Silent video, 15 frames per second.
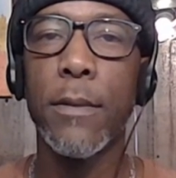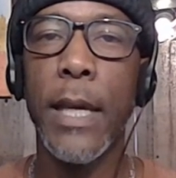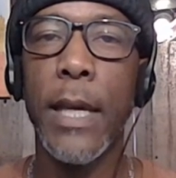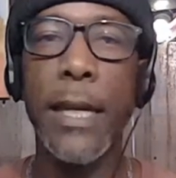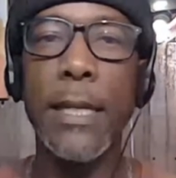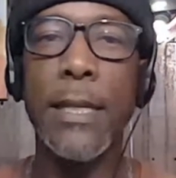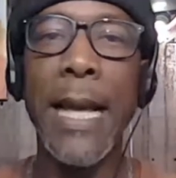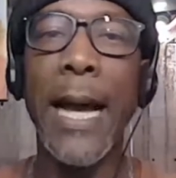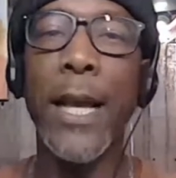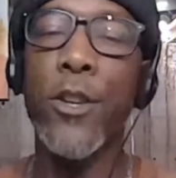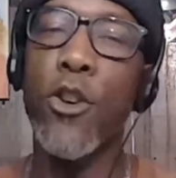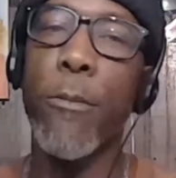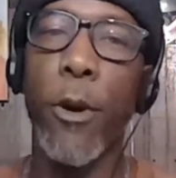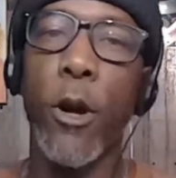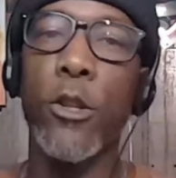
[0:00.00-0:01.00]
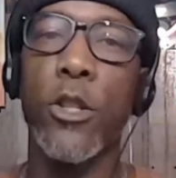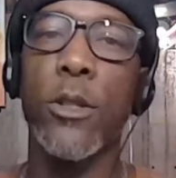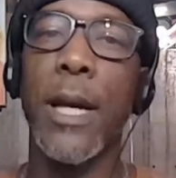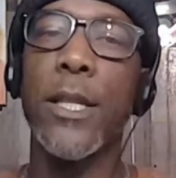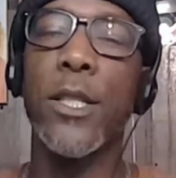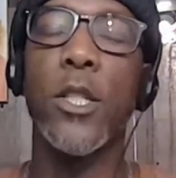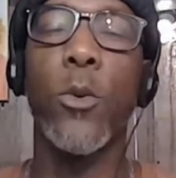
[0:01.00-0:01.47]
That is not your
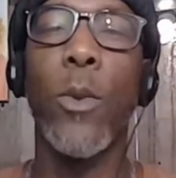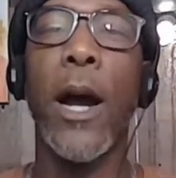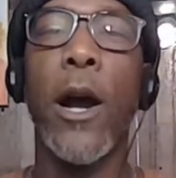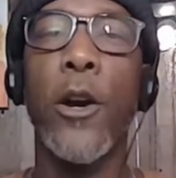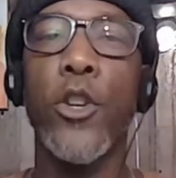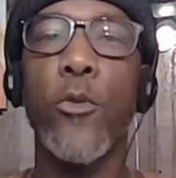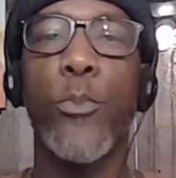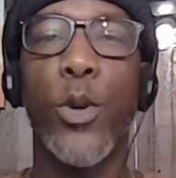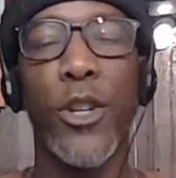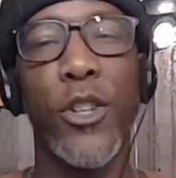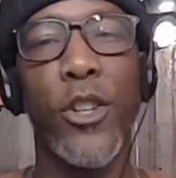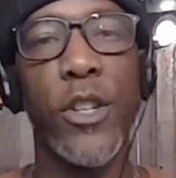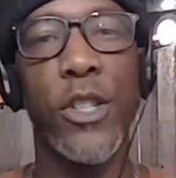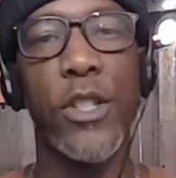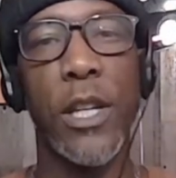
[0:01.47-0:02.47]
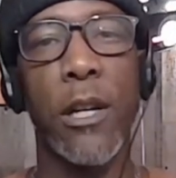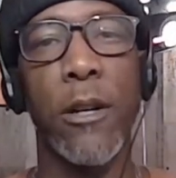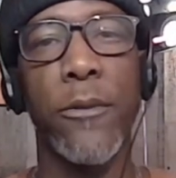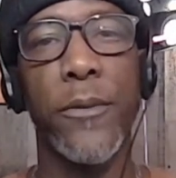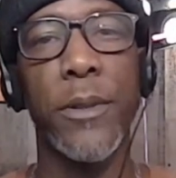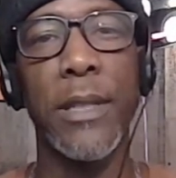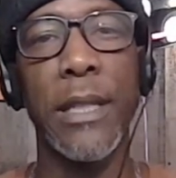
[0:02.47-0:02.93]
merchandise. So why are you putting
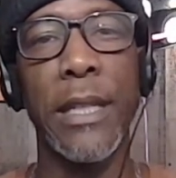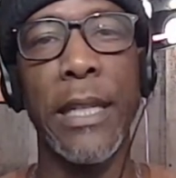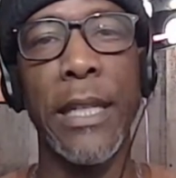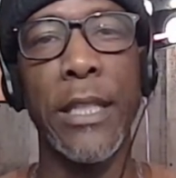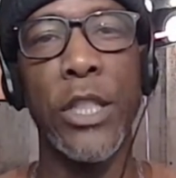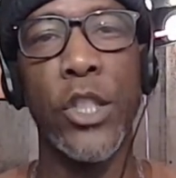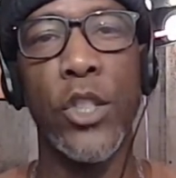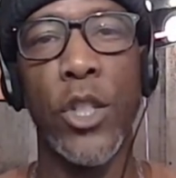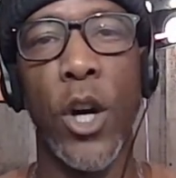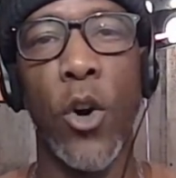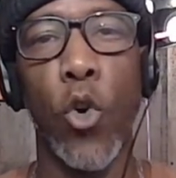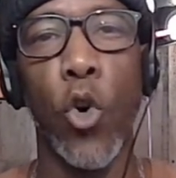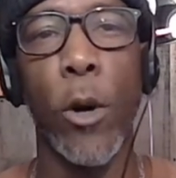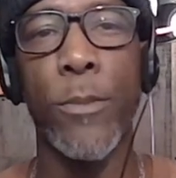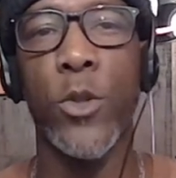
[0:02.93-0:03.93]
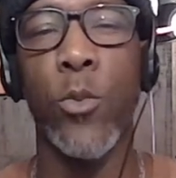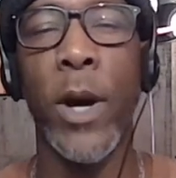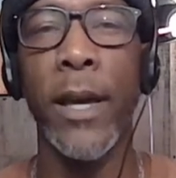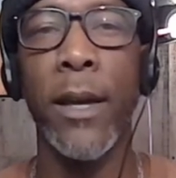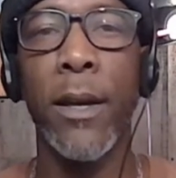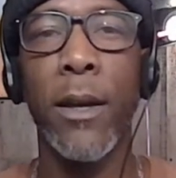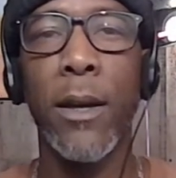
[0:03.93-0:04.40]
yourself in harm's
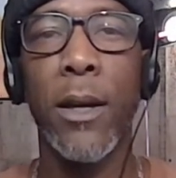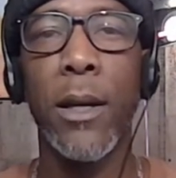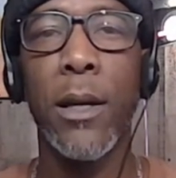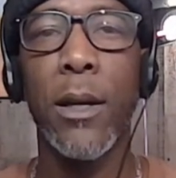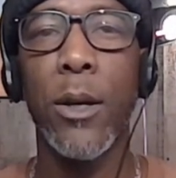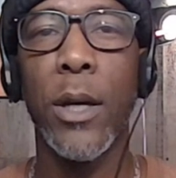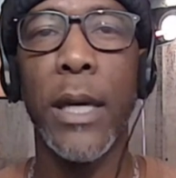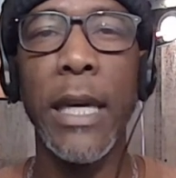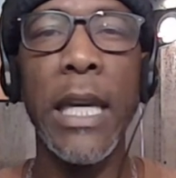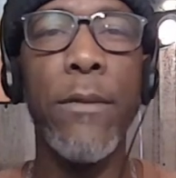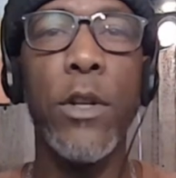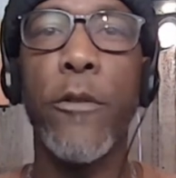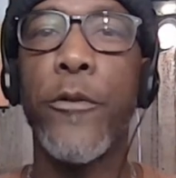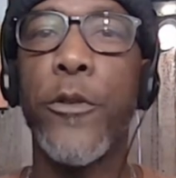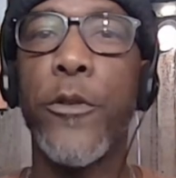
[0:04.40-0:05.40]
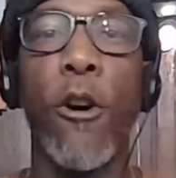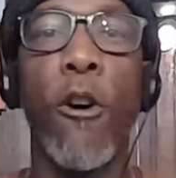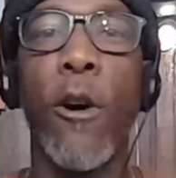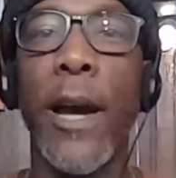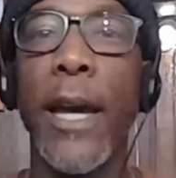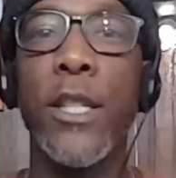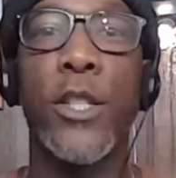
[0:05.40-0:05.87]
way? even if you
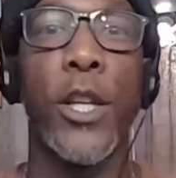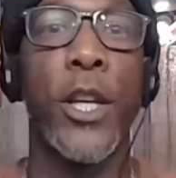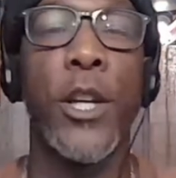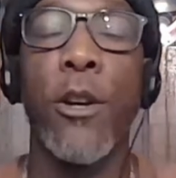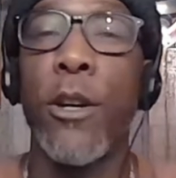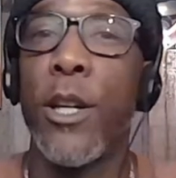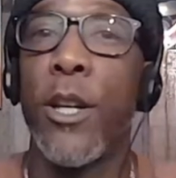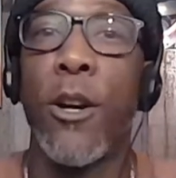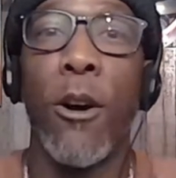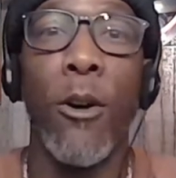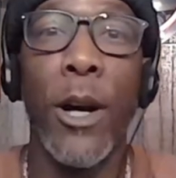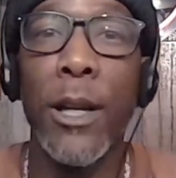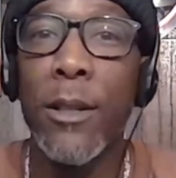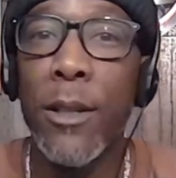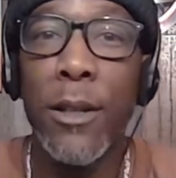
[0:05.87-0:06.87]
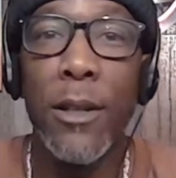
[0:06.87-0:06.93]
are a security guard.